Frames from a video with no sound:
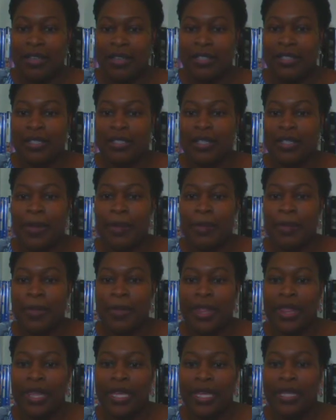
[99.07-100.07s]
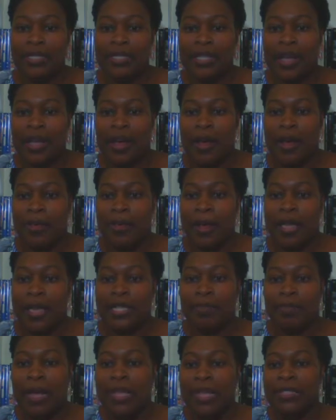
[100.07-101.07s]
To sum things up
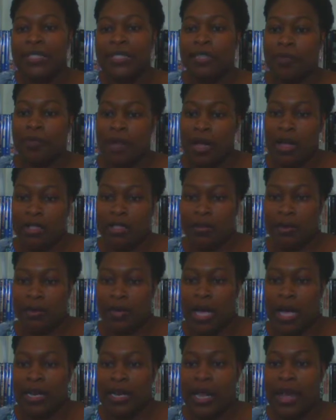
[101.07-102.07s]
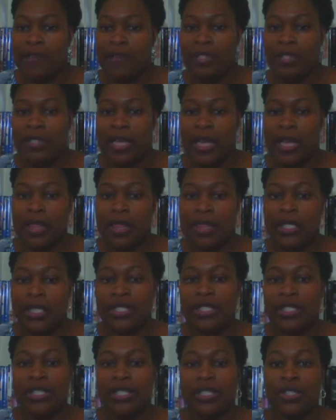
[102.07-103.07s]
as best as possible, I'd have to say that
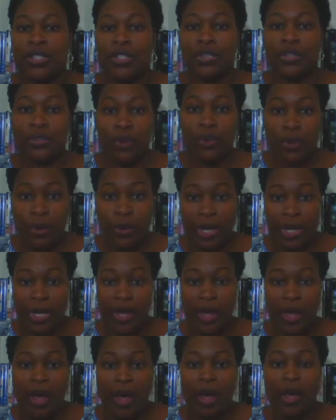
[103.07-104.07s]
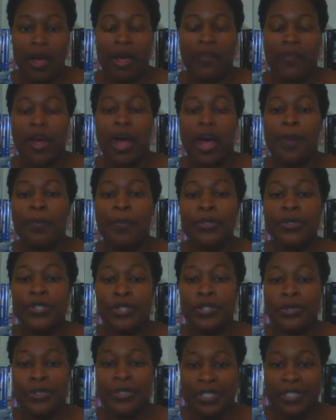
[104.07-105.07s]
this is the story of
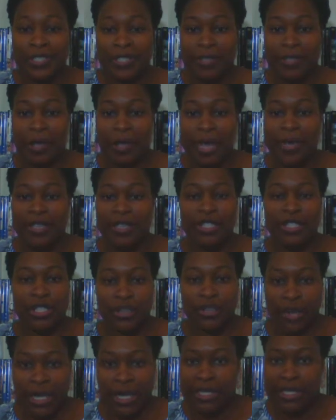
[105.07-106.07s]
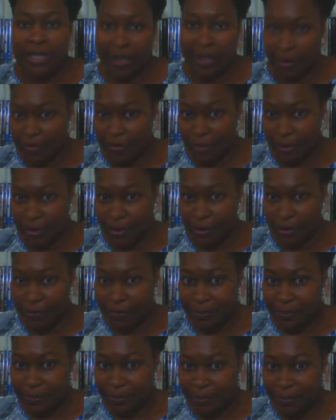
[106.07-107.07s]
opportunism and its great downfall.
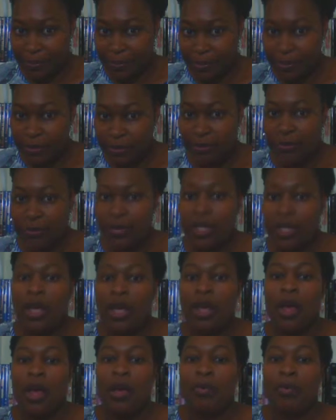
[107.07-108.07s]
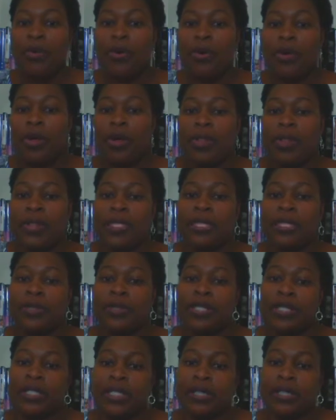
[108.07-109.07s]
More on the
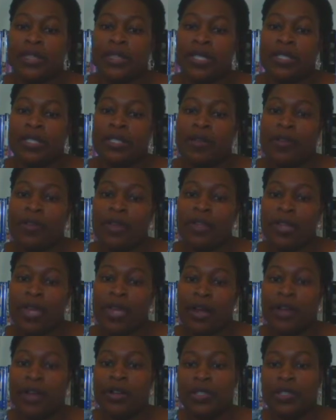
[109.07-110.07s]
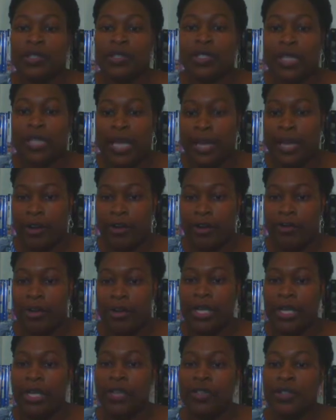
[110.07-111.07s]
specifics of the characters later,
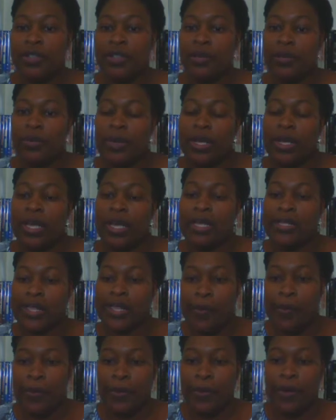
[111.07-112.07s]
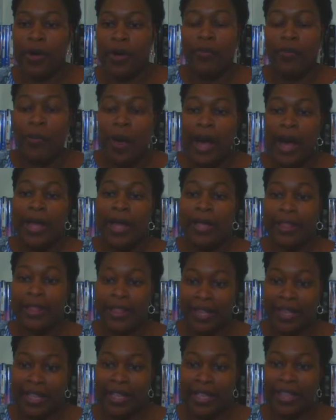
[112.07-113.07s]
but here's a quick example of why I
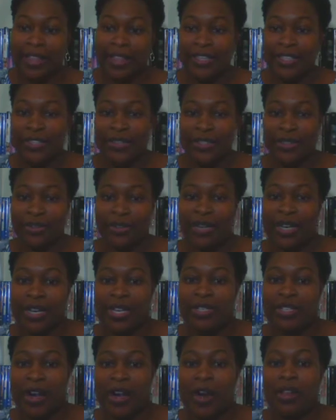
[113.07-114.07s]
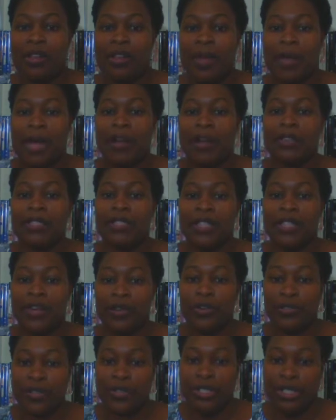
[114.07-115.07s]
think this story is all about
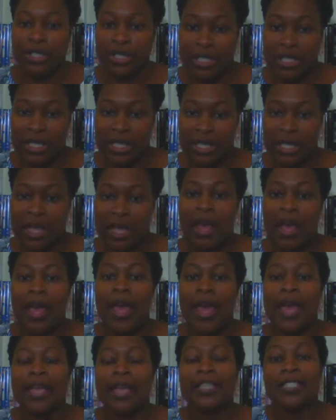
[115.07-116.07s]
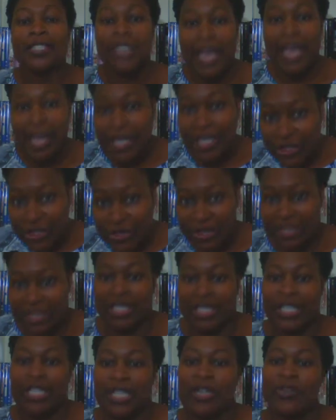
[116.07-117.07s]
selfishly and
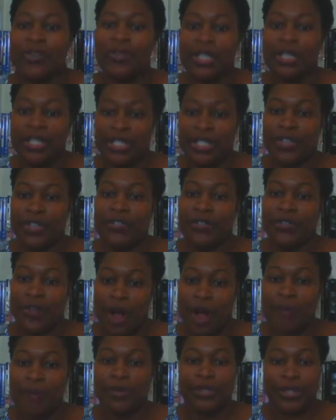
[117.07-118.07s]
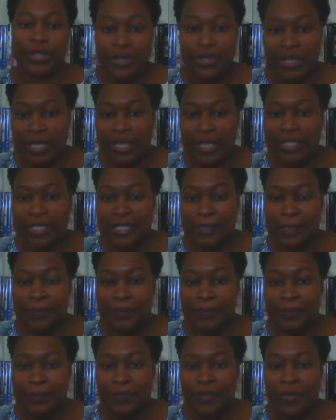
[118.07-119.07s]
dangerously reaching for opportunities.
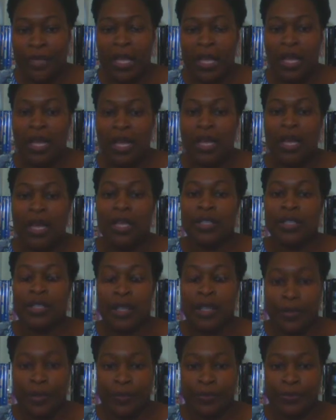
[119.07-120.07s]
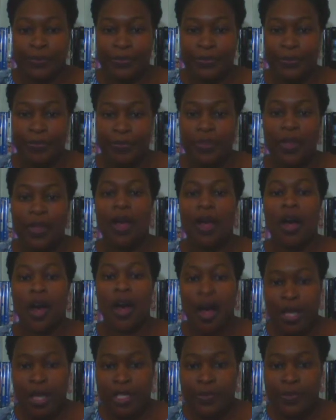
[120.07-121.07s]
So,
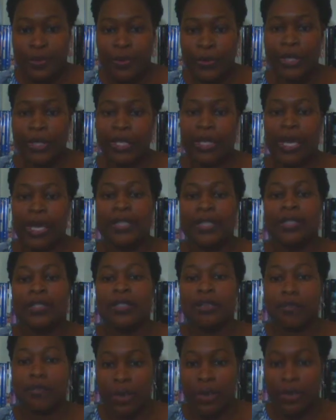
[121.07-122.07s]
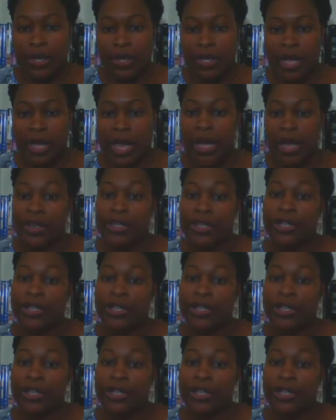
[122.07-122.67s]
Osborne gets demoted and